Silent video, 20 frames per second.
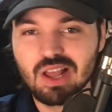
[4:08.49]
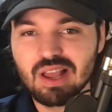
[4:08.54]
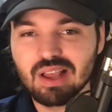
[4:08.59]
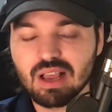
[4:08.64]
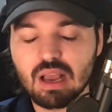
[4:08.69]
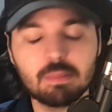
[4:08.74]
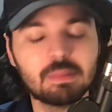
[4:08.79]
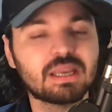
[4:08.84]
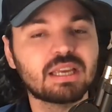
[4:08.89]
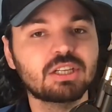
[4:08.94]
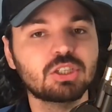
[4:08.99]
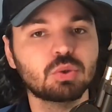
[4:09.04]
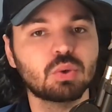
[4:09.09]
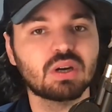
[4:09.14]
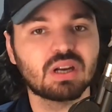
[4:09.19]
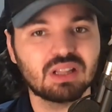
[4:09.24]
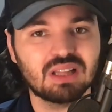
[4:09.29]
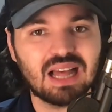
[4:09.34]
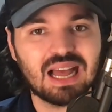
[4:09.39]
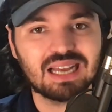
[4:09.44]
coming into a
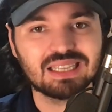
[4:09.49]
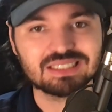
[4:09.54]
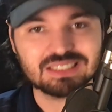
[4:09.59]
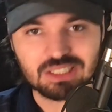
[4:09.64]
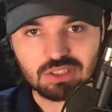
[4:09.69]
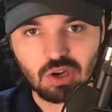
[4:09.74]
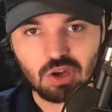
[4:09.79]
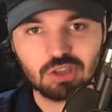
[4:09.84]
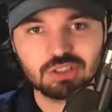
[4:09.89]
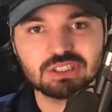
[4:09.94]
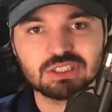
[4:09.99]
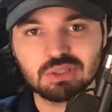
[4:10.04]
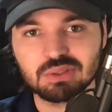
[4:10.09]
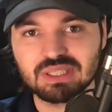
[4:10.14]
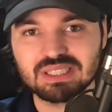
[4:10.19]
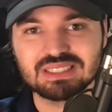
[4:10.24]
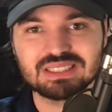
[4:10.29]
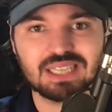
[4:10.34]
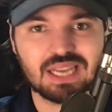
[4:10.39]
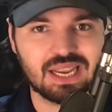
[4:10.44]
class that also
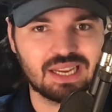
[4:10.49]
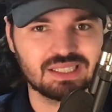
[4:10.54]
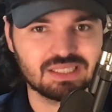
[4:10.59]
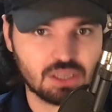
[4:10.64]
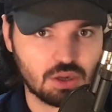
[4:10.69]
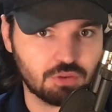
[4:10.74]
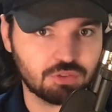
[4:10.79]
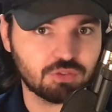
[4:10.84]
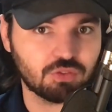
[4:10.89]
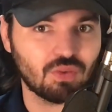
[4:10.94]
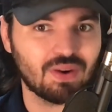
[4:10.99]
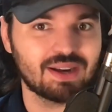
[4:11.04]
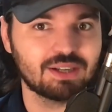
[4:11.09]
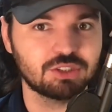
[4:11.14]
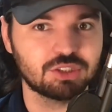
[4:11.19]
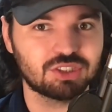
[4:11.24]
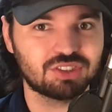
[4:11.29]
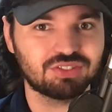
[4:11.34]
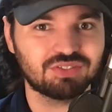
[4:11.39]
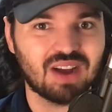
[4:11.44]
contains a
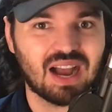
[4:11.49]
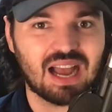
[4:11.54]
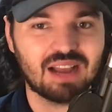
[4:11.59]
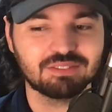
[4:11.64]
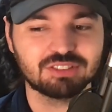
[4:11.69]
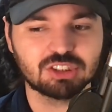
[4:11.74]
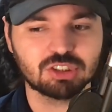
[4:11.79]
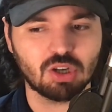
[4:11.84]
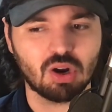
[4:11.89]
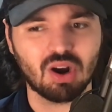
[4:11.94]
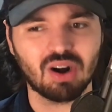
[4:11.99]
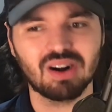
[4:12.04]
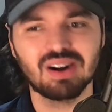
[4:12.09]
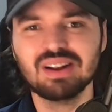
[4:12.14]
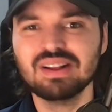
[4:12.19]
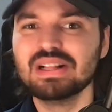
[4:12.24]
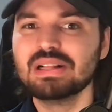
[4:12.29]
fringe 5-star.